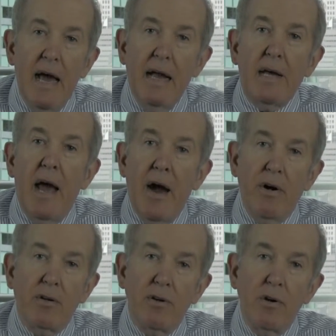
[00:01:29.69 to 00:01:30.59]
And
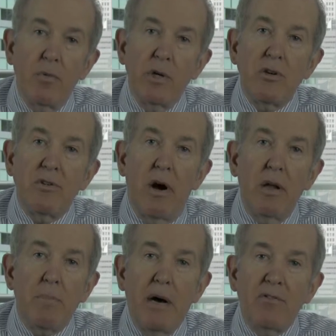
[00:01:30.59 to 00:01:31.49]
character, which is
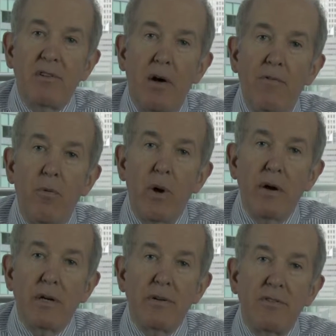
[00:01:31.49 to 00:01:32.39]
all about
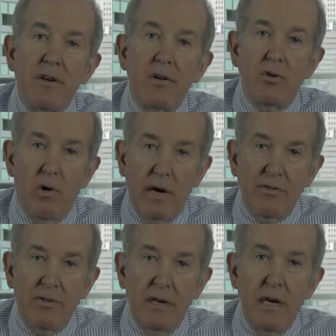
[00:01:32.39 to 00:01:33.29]
self-awareness,
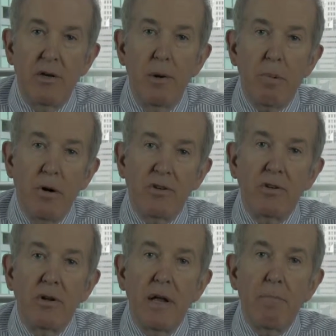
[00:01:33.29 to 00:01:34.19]
trust, and your
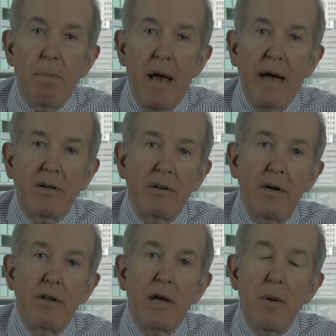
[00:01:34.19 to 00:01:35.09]
personal impact
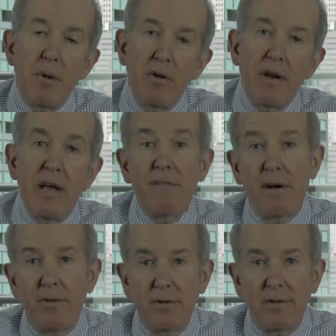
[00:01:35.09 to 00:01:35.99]
on the community of
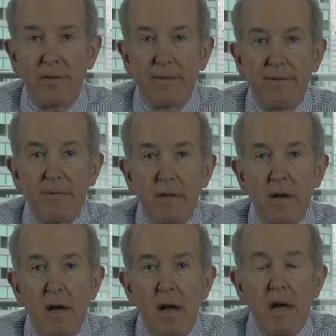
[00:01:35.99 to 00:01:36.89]
others.
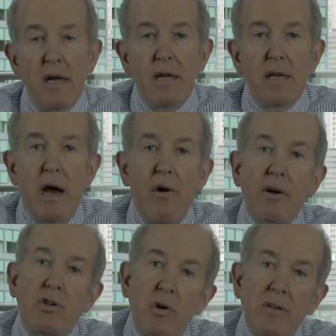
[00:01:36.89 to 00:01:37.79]
Now,
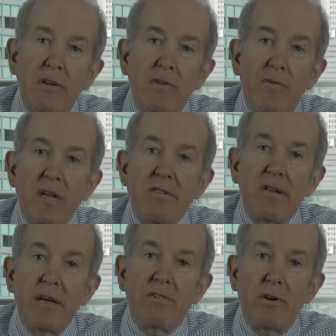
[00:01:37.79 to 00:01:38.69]
our choices for this
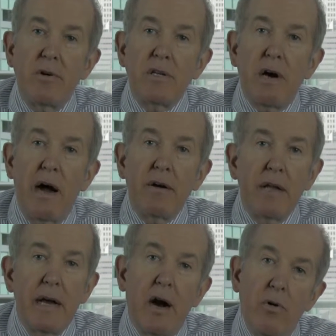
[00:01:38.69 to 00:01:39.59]
list are
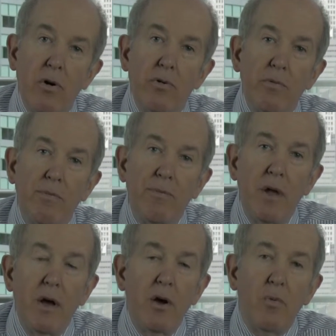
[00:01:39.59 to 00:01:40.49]
entirely our own.
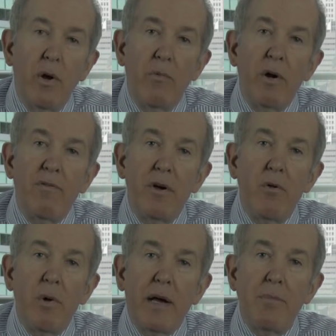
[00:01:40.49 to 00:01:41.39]
We
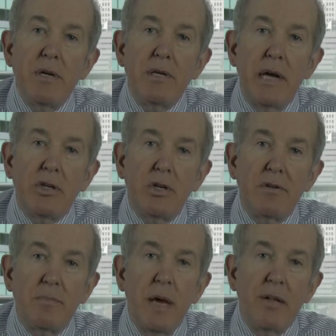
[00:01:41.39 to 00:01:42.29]
review
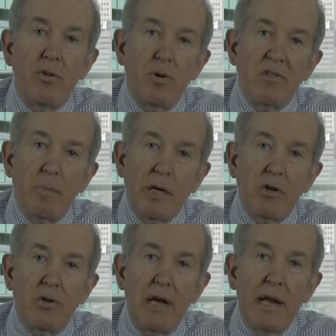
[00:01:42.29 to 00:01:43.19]
recommendations made through a
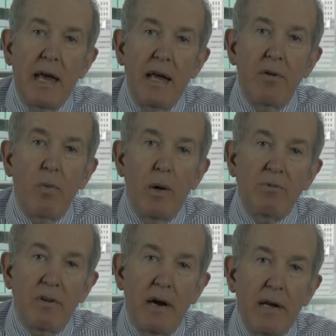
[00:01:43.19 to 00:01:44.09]
special dedicated
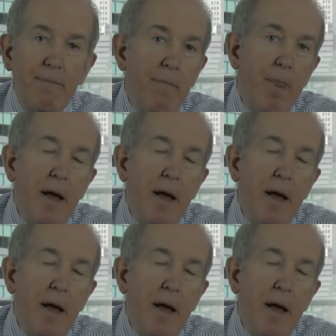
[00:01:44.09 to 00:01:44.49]
website,